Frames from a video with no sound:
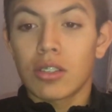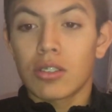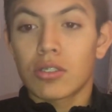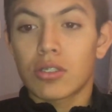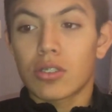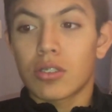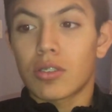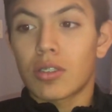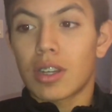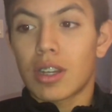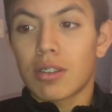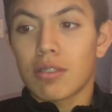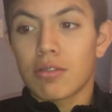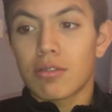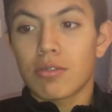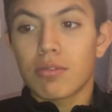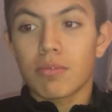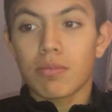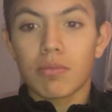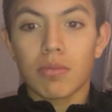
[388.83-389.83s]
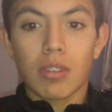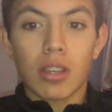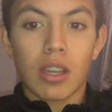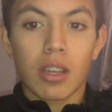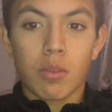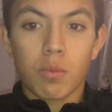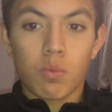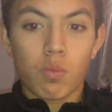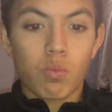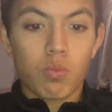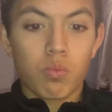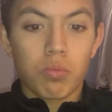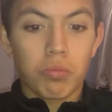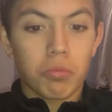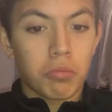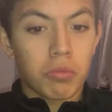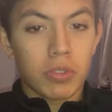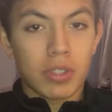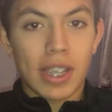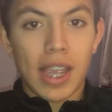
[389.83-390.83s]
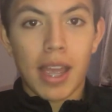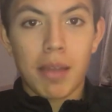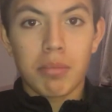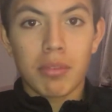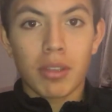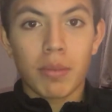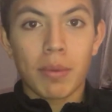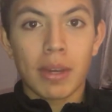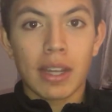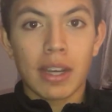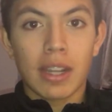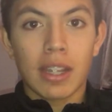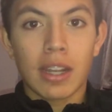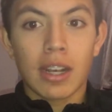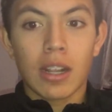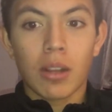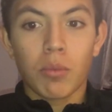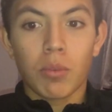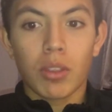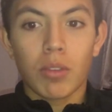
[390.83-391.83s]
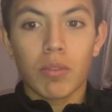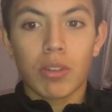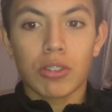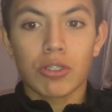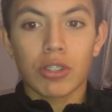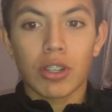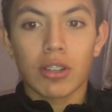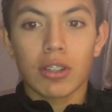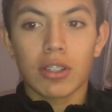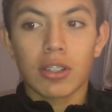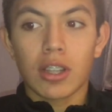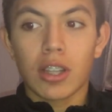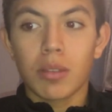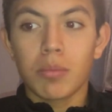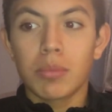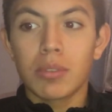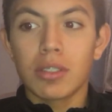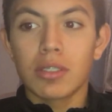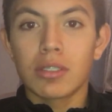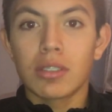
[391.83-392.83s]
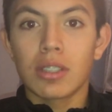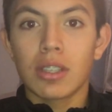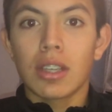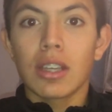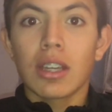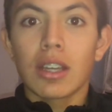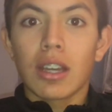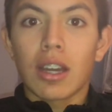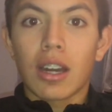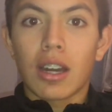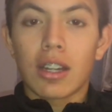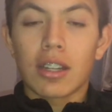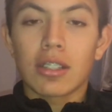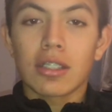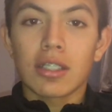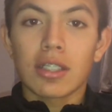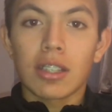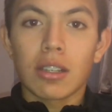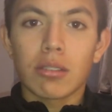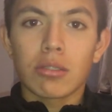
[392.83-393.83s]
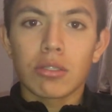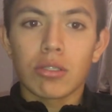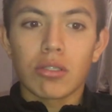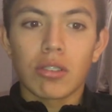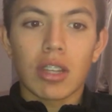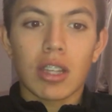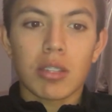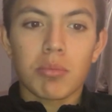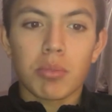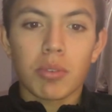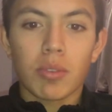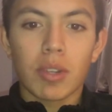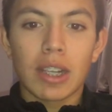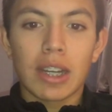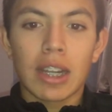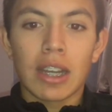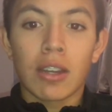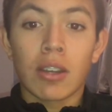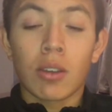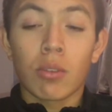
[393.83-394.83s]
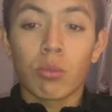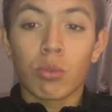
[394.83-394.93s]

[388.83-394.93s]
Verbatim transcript: So I was, I was happy about it, and I really want to try out the club because honestly, I was a little desperate right now.